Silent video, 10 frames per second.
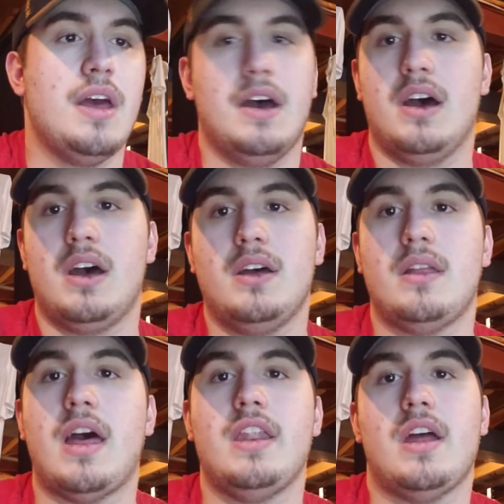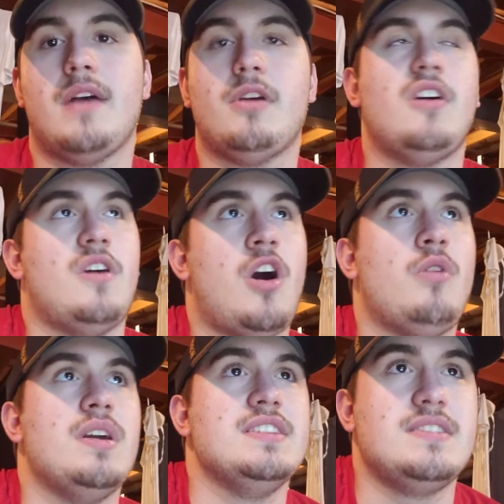I'll
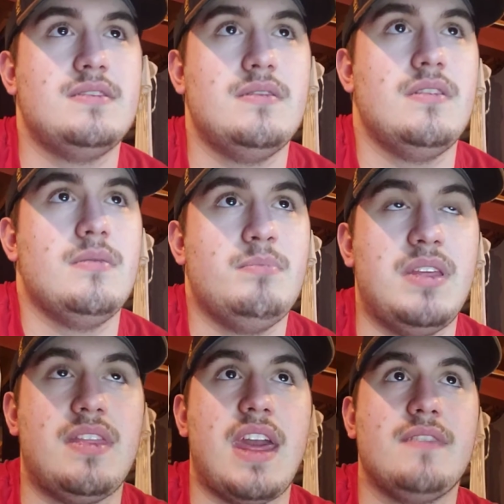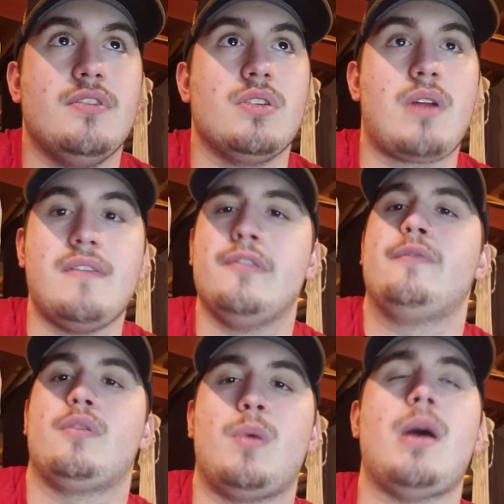always be thankful and grateful
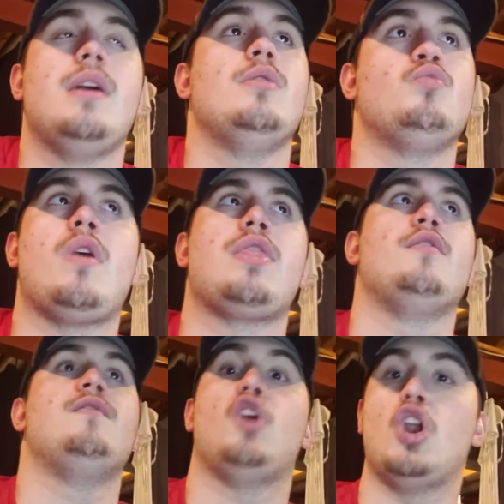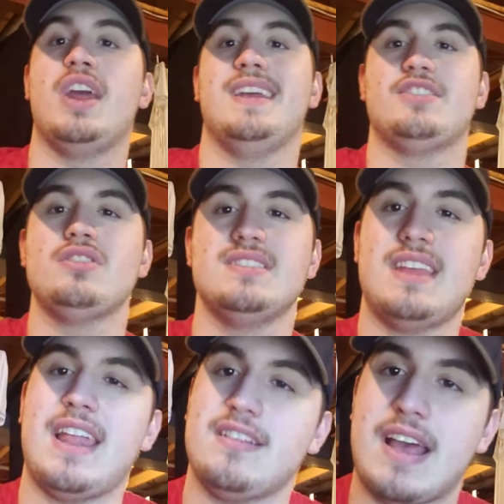for Rutherford. It's hard to
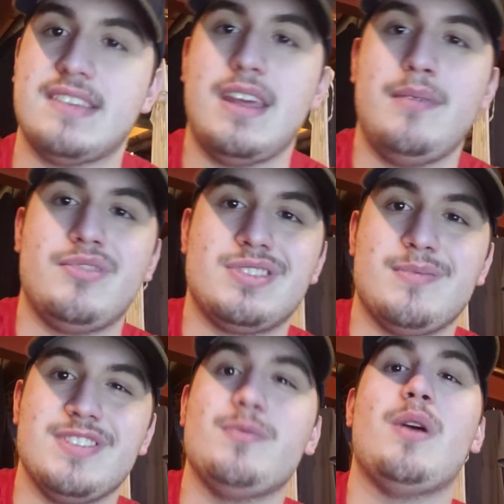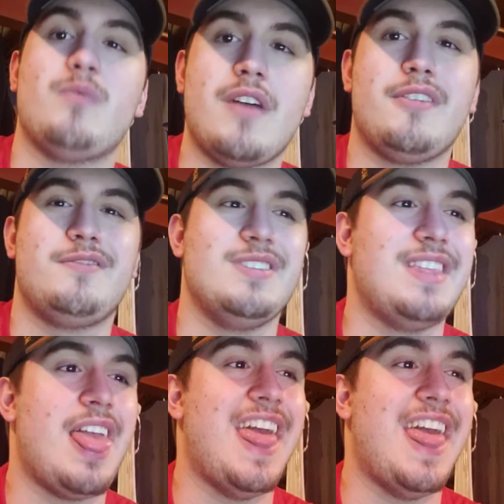say that last name for some reason. What Rutherford,